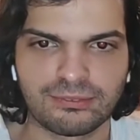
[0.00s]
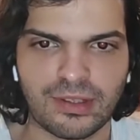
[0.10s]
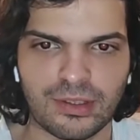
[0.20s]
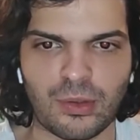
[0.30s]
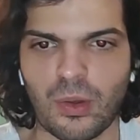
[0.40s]

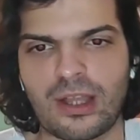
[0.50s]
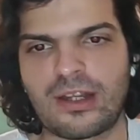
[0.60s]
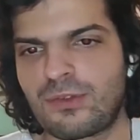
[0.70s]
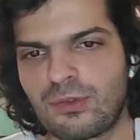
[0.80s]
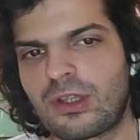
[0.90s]
And
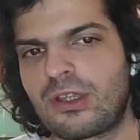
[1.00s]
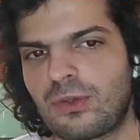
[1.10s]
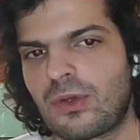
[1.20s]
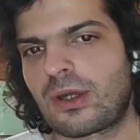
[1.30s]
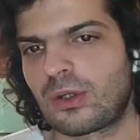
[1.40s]
if
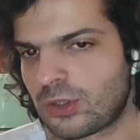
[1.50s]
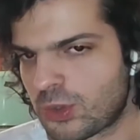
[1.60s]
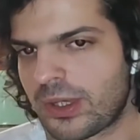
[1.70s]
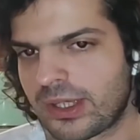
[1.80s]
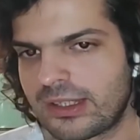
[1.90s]
you are not
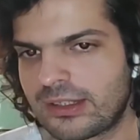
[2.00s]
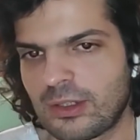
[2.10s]
doing it,